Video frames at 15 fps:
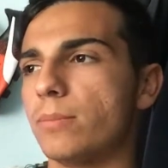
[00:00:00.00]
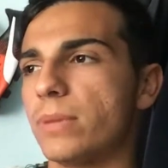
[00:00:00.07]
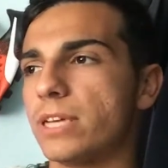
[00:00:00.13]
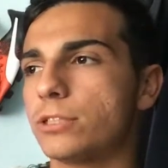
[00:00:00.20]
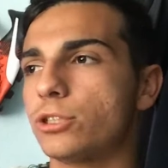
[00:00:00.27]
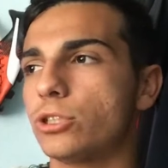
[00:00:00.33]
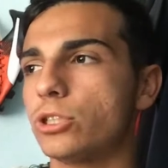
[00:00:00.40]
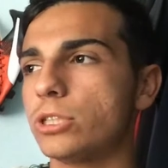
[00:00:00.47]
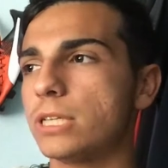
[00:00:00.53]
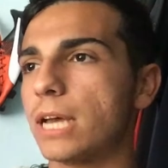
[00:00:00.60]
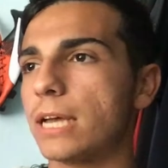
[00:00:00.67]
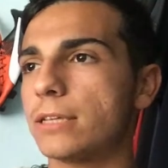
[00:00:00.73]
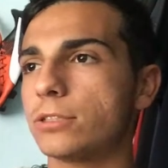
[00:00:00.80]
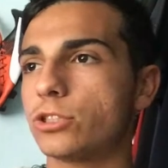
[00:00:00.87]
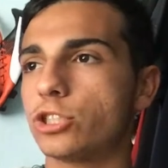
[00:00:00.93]
Make sure you
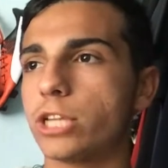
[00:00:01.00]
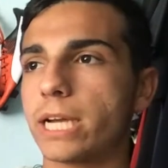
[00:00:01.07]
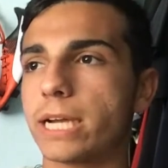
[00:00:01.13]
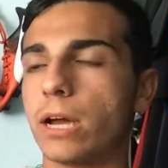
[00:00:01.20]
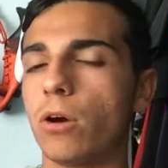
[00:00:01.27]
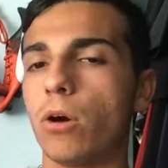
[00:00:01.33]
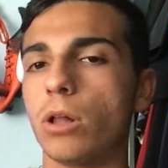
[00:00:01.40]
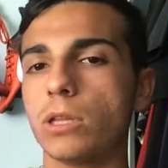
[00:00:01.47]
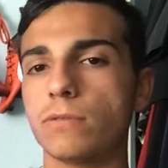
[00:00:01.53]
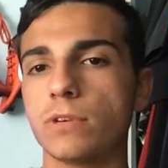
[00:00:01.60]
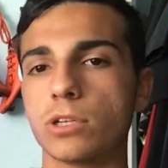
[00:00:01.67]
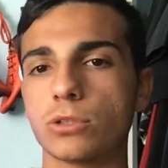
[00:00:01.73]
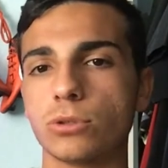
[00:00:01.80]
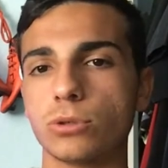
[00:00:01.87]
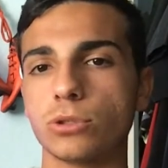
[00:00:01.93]
guys check out all of
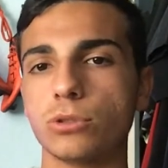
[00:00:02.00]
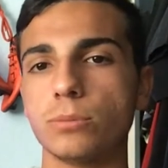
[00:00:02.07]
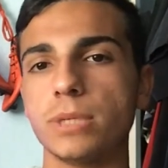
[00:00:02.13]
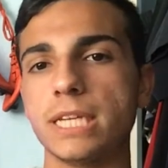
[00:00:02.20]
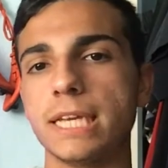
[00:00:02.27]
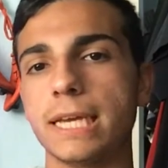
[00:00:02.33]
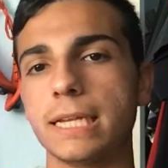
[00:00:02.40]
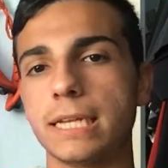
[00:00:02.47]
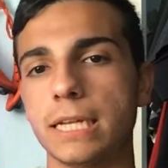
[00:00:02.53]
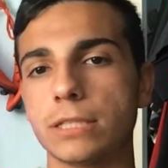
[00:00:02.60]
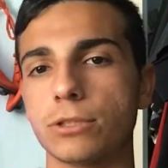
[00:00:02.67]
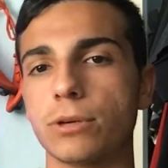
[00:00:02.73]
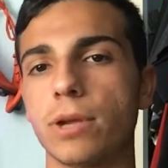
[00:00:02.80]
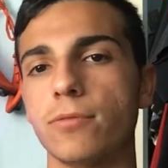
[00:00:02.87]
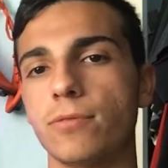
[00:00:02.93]
our social media at
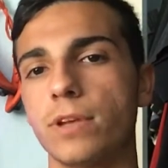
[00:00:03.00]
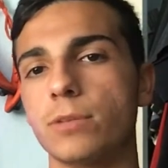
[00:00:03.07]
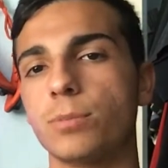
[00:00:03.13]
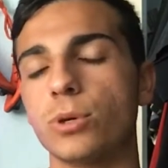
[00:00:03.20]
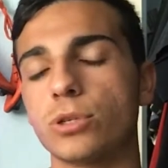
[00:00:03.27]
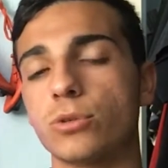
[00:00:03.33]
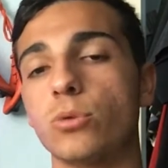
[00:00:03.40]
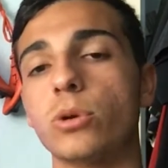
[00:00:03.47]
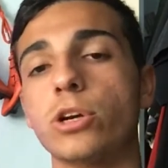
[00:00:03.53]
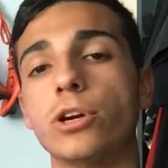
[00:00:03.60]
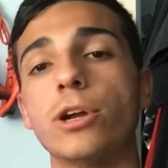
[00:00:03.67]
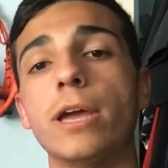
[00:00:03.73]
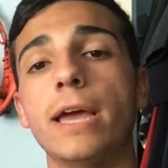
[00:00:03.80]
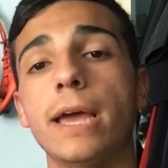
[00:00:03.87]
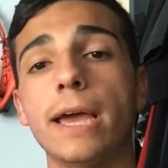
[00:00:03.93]
Instagram, Facebook,
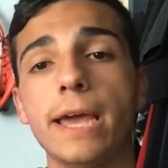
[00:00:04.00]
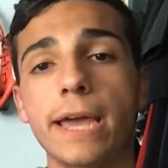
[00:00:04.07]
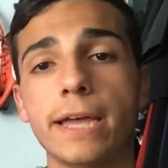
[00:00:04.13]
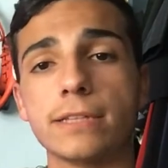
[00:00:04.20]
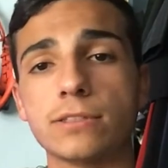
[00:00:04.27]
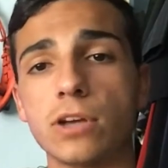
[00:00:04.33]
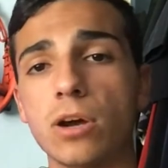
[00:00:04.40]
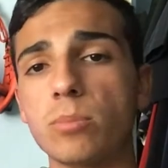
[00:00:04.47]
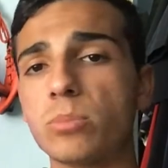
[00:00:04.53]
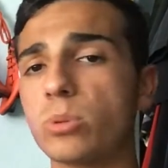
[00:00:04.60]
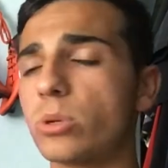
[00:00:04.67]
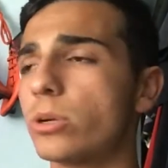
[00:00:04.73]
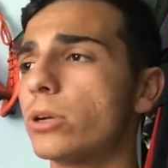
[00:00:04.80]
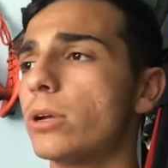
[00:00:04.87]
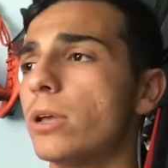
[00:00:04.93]
Twitter, and
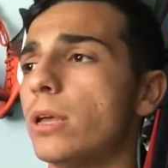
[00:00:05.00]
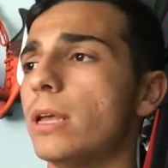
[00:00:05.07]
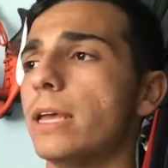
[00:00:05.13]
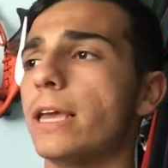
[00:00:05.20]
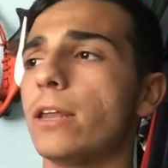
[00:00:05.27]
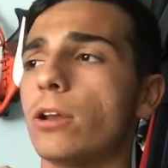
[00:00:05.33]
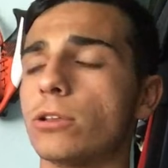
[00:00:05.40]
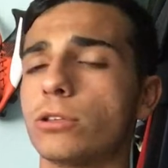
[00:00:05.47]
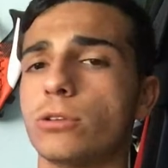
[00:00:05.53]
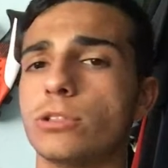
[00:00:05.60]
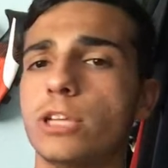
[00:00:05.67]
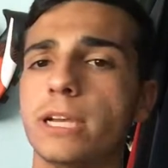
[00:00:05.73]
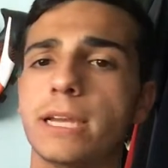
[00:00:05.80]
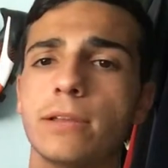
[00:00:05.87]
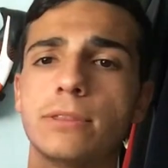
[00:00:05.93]
Tumblr, and also
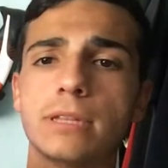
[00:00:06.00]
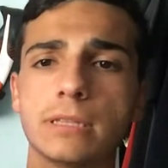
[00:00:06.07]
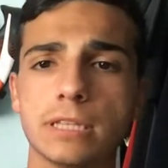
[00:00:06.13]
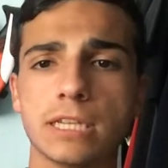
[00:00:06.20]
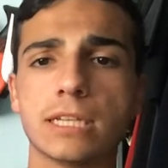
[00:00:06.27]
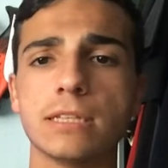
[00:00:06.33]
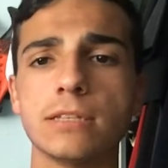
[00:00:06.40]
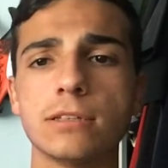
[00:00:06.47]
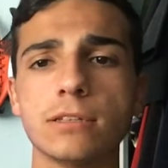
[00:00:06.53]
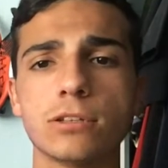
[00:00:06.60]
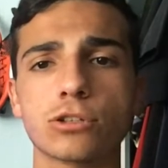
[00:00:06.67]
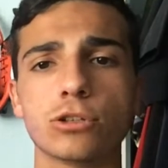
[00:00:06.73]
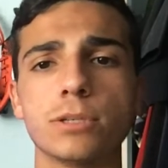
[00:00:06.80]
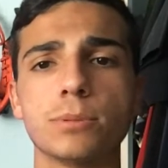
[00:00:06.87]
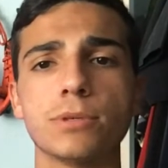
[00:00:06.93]
check out the link in the
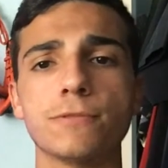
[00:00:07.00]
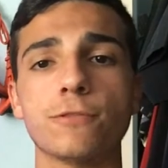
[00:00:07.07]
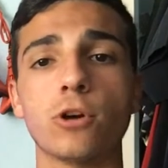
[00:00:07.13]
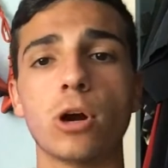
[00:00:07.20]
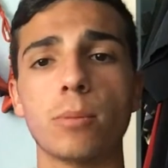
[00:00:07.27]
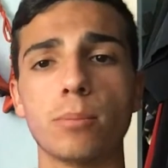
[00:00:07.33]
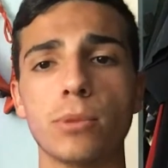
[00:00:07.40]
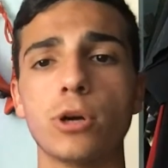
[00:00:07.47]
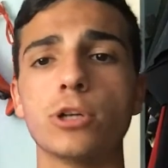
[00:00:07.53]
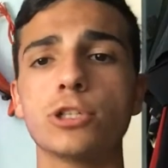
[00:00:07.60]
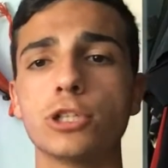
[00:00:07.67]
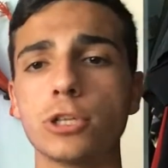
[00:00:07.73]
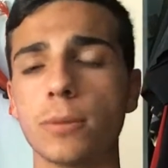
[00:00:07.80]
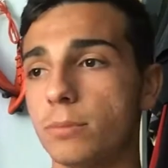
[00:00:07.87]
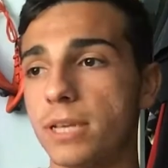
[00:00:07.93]
description for our merch.